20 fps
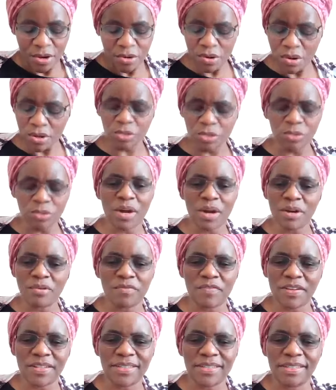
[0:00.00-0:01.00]
Not one
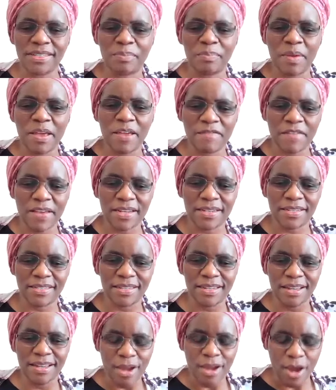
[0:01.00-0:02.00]
of us is perfect.
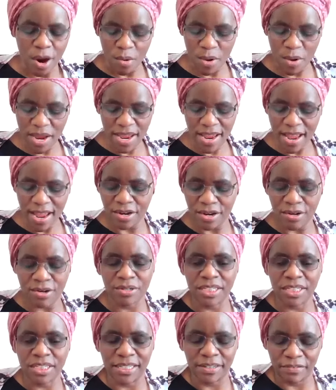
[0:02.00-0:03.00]
We are
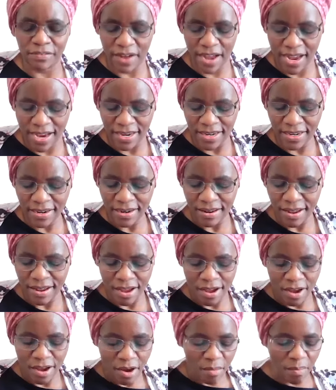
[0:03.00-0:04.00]
not divine,
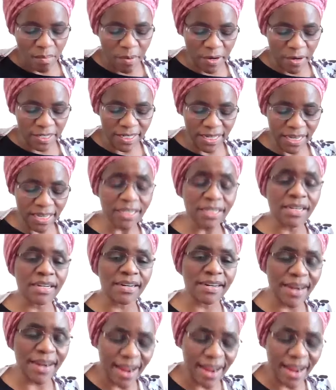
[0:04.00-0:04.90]
but in